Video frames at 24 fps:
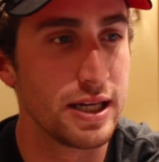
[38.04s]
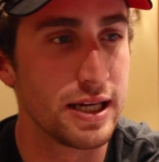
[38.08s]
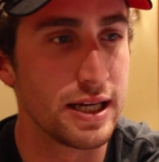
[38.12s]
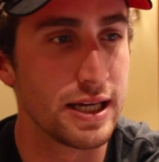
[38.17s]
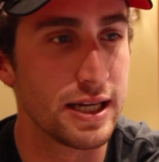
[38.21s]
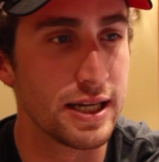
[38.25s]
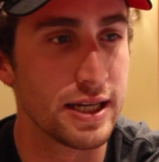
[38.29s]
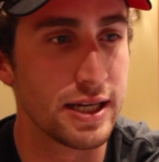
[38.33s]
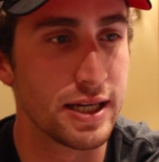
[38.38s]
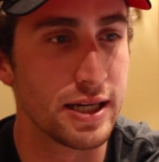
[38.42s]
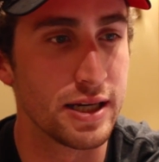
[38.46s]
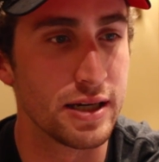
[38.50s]

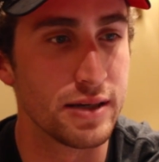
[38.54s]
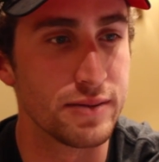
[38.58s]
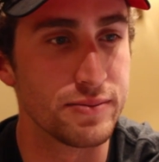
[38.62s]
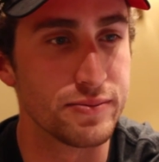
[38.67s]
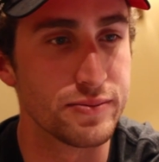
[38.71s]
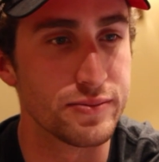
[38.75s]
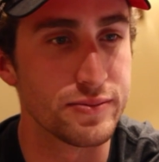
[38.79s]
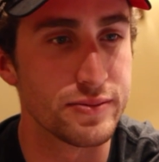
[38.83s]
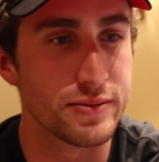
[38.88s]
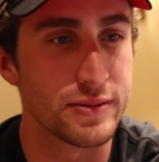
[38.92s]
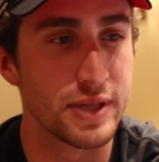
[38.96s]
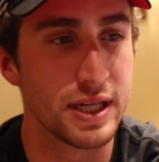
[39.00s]

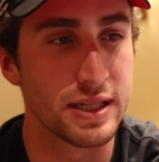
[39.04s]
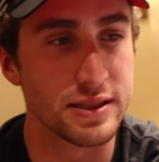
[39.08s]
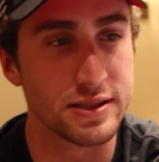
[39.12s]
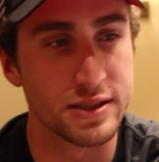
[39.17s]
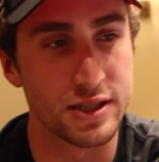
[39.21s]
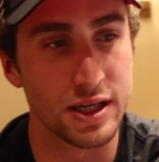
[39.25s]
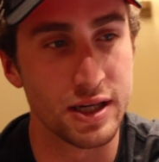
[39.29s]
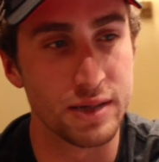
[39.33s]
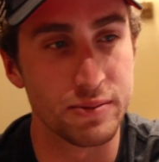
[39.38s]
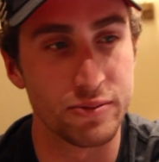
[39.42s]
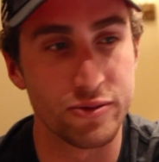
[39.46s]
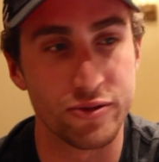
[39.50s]
and
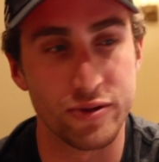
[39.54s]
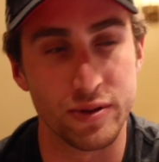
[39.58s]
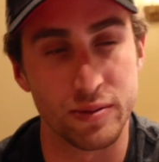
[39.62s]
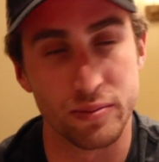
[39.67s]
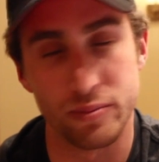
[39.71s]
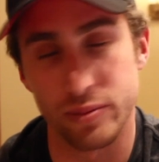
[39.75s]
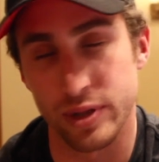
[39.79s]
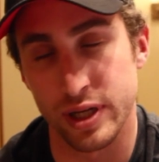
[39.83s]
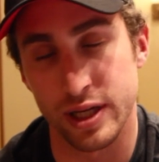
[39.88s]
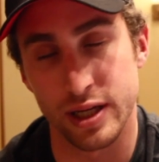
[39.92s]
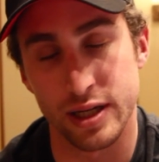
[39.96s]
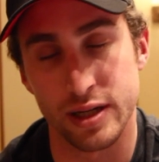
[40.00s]
that's up
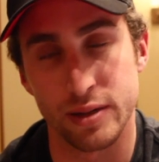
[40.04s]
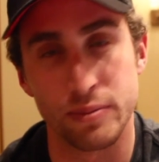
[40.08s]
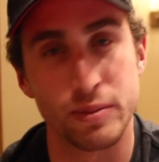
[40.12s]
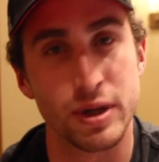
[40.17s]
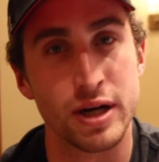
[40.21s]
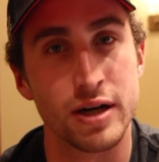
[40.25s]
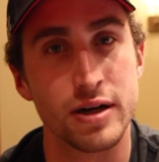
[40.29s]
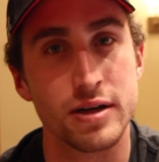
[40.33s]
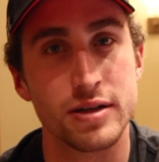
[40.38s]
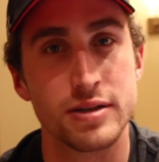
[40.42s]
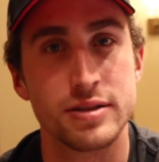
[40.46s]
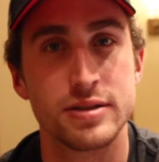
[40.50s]
from being
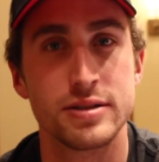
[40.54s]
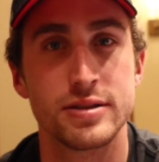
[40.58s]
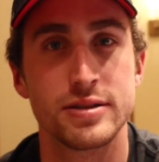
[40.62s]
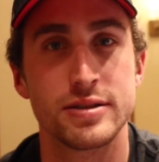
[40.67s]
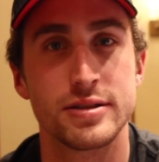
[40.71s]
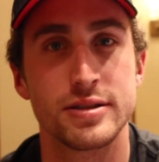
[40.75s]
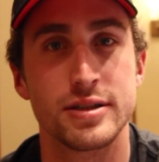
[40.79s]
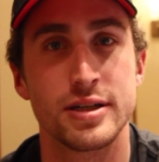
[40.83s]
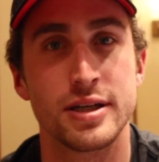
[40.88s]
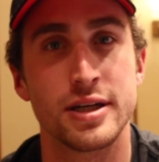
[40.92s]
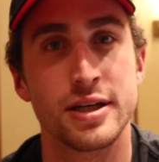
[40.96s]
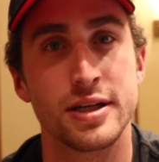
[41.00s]
about
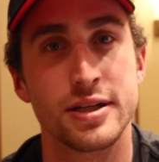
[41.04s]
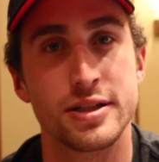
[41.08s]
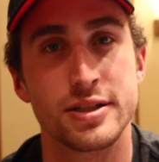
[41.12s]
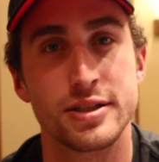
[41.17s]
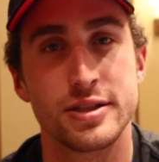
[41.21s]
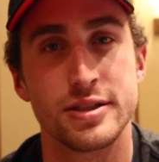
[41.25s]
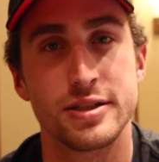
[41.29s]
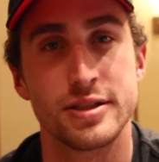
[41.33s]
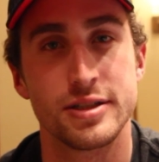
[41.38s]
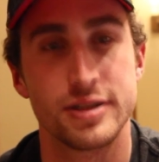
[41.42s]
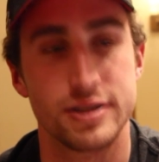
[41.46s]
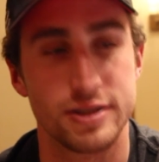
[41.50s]
10%
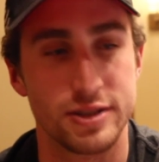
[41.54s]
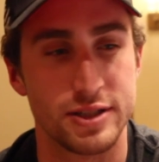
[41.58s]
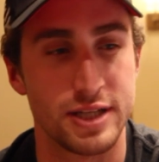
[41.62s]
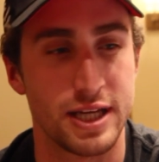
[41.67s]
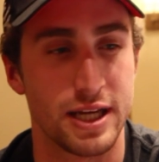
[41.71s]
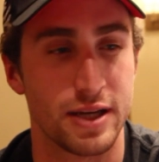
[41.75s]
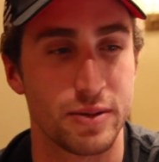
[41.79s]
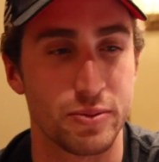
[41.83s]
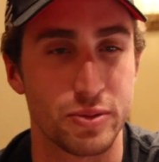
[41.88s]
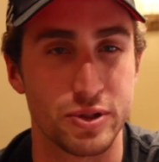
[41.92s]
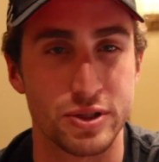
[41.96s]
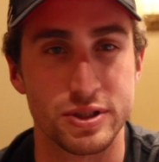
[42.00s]

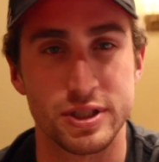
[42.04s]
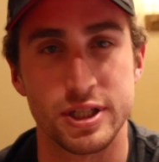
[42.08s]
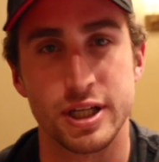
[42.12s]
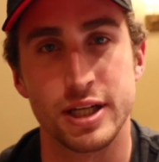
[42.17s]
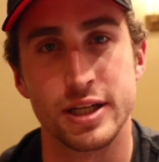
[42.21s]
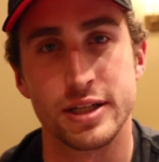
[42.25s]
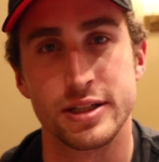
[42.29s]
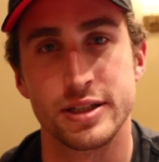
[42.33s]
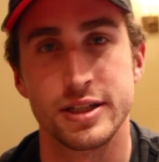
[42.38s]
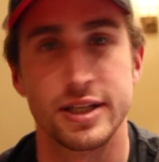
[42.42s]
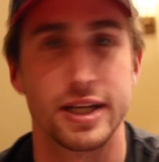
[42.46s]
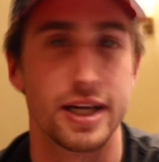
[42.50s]

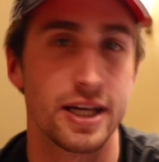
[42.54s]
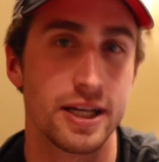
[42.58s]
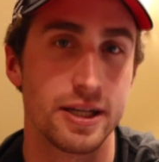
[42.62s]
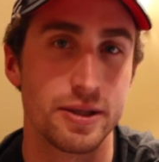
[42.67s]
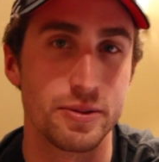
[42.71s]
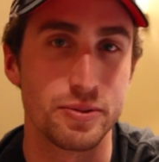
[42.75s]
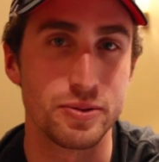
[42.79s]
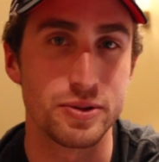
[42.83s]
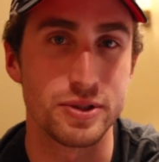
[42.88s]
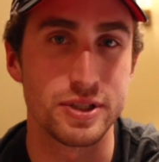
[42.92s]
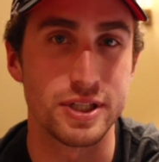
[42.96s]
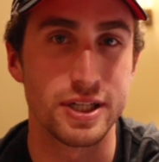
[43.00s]
and
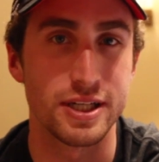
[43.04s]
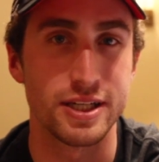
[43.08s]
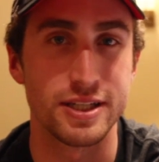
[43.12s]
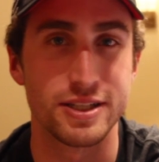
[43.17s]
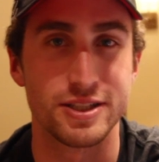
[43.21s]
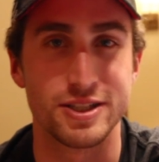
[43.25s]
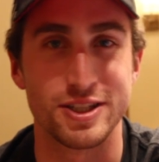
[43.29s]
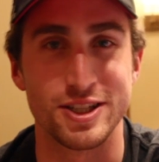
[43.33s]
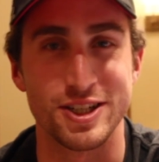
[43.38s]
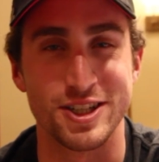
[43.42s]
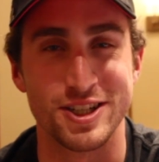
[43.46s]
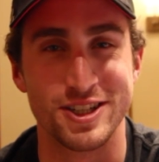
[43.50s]

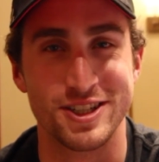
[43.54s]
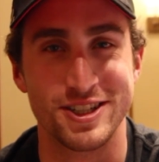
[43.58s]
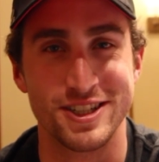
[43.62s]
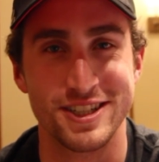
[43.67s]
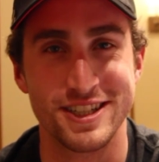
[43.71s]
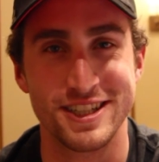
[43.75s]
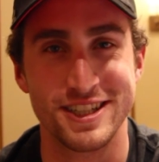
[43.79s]
90%. So,